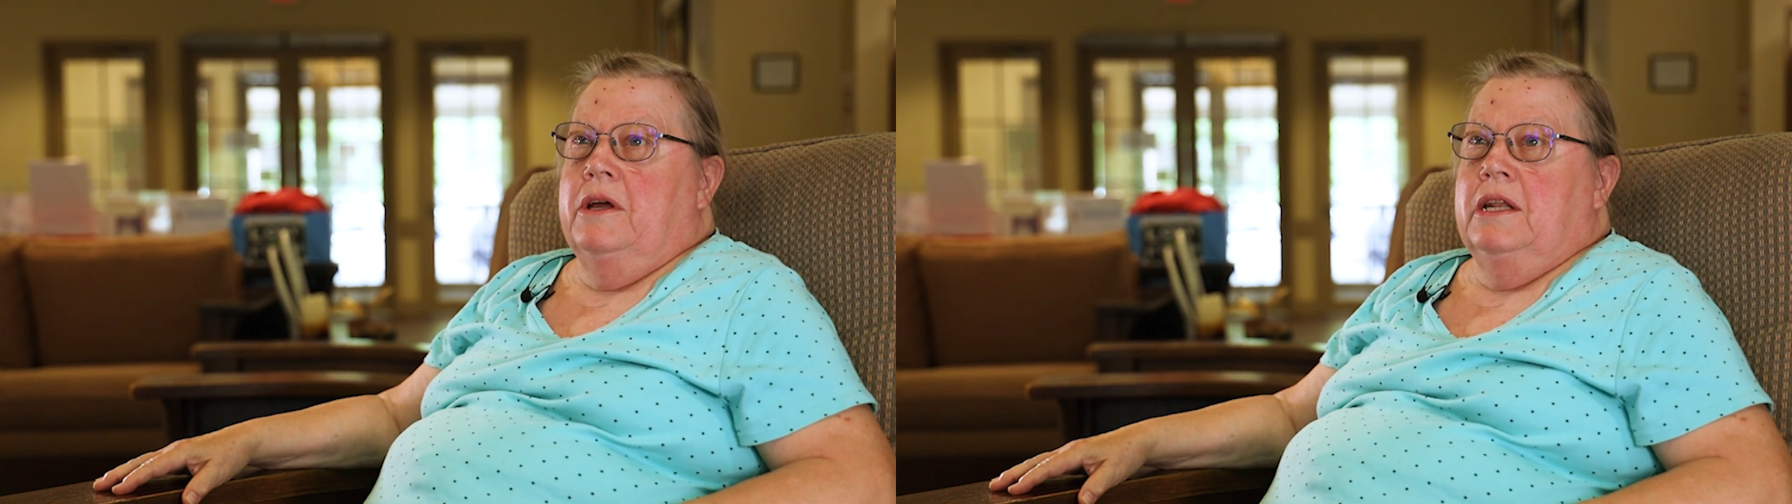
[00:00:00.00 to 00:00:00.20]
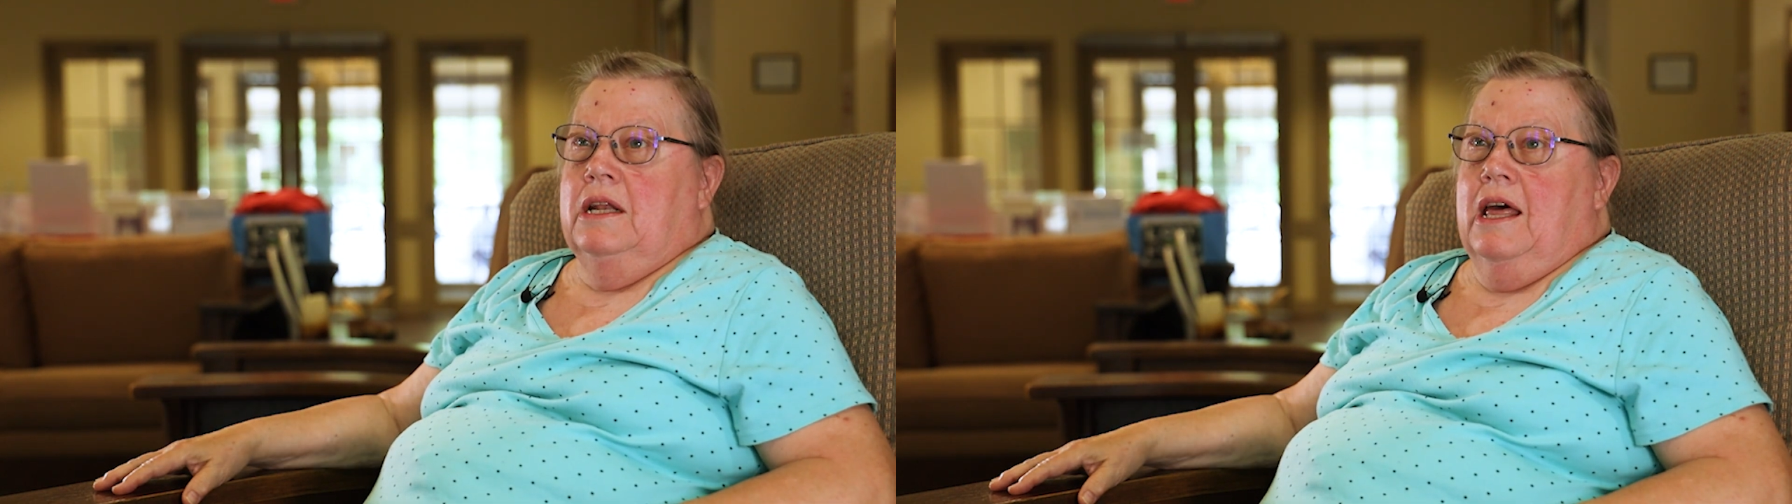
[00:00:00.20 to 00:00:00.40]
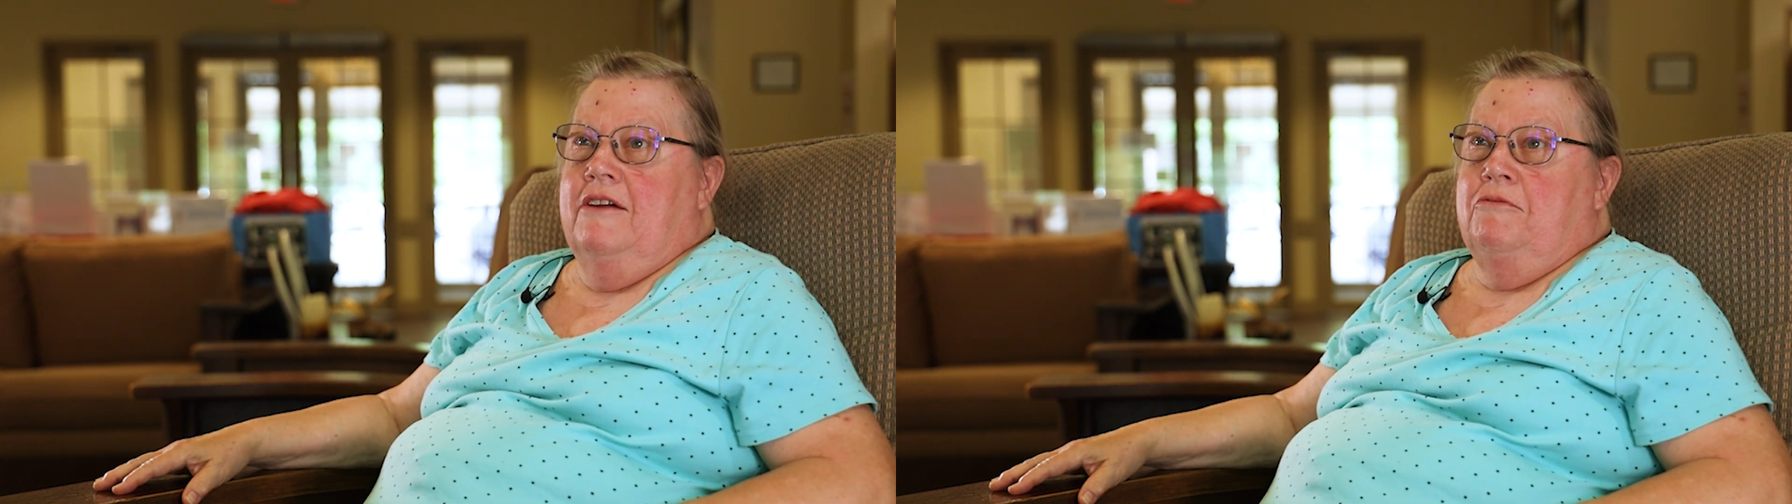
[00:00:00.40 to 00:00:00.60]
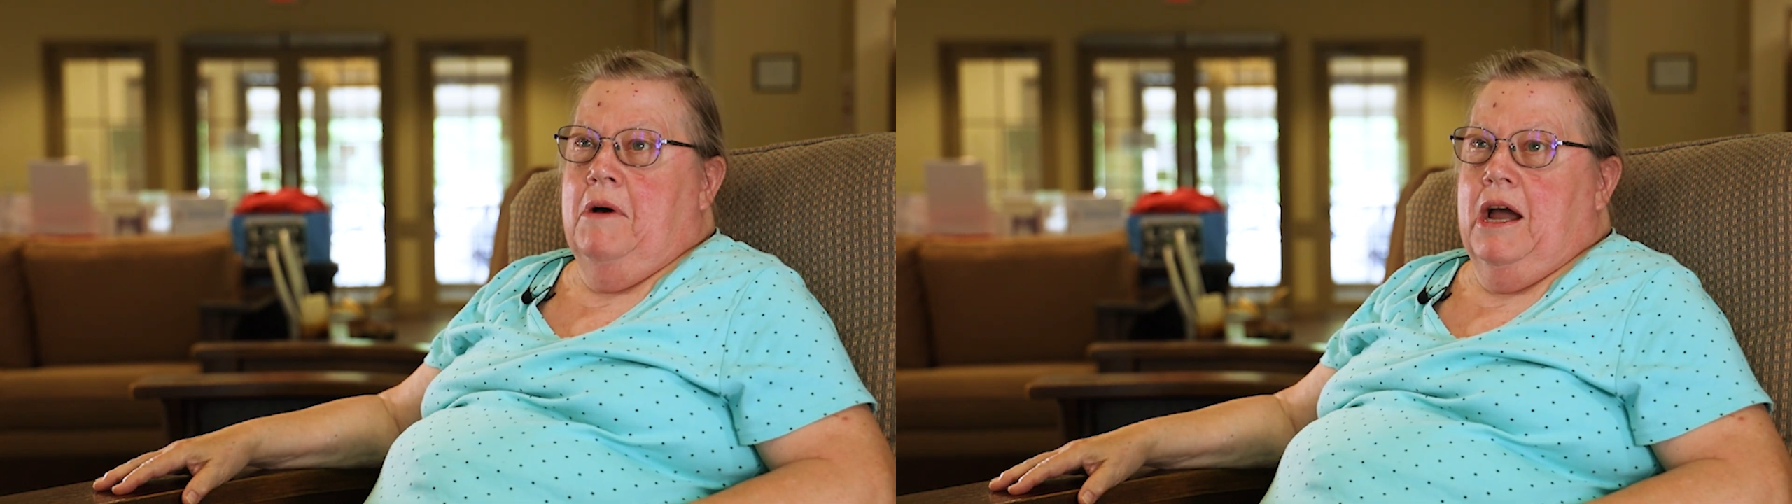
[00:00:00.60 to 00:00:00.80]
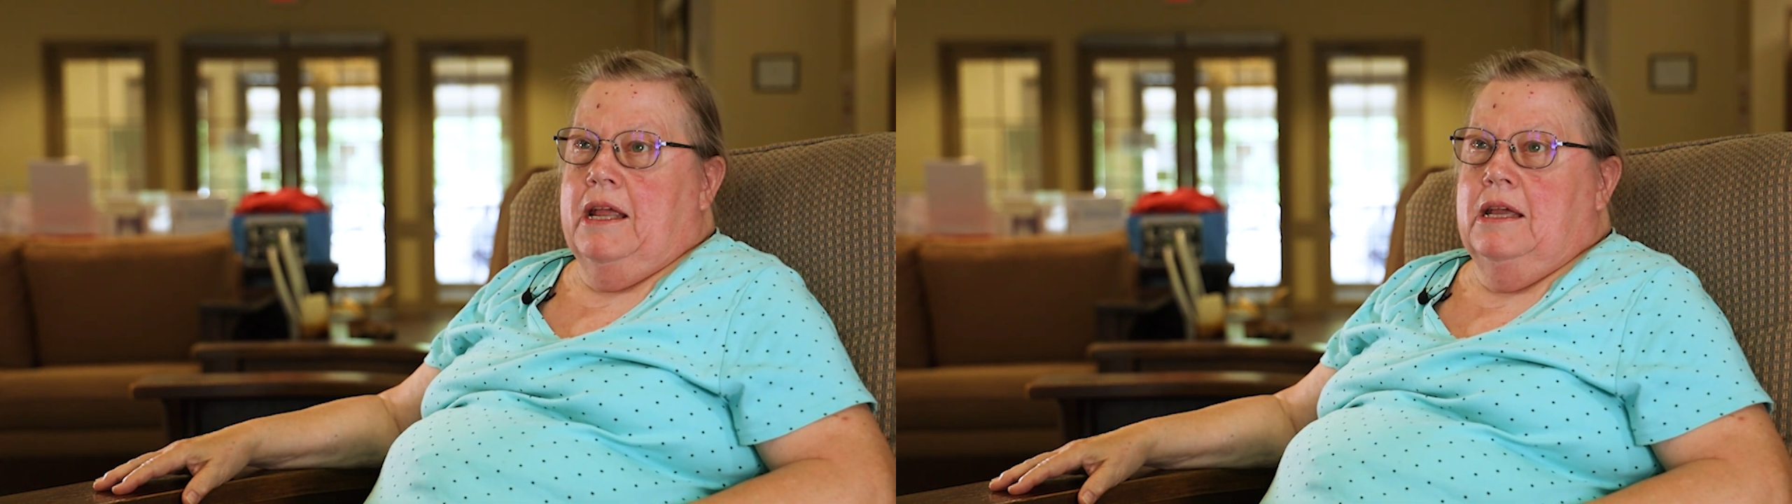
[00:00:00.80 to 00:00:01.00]
and a live
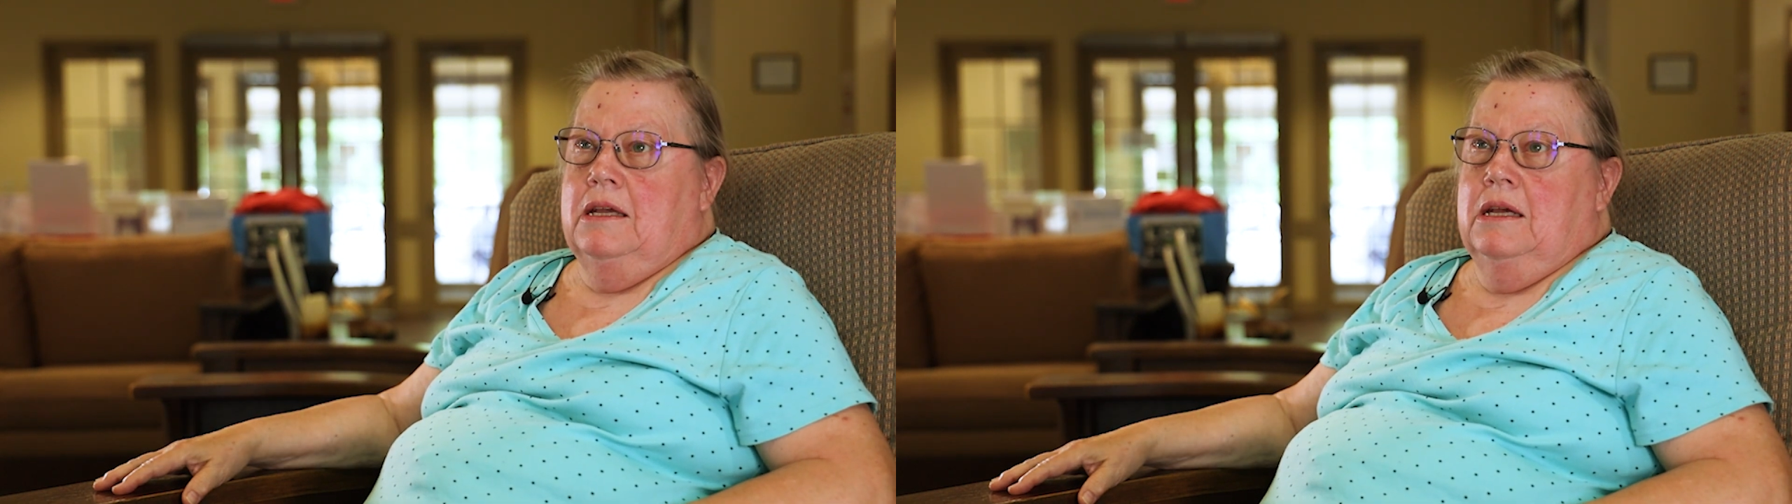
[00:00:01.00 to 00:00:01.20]
mic.